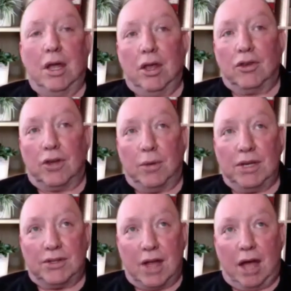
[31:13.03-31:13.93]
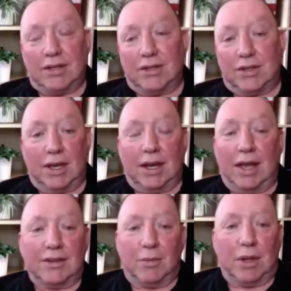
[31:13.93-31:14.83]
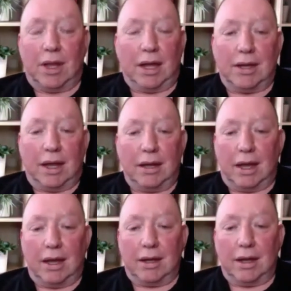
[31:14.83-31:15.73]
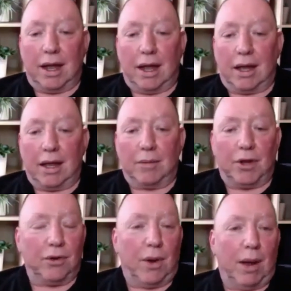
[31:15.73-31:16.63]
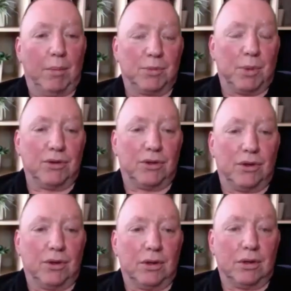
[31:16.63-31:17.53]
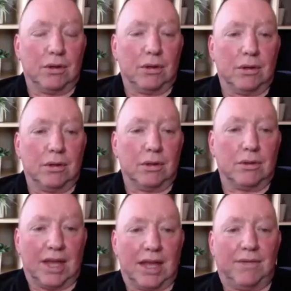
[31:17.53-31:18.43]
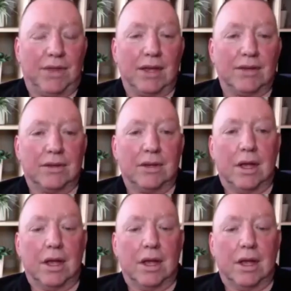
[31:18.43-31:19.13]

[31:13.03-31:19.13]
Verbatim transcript: So he started singing. I said, "Well, I, I, I, I don't know how I'm supposed to save this."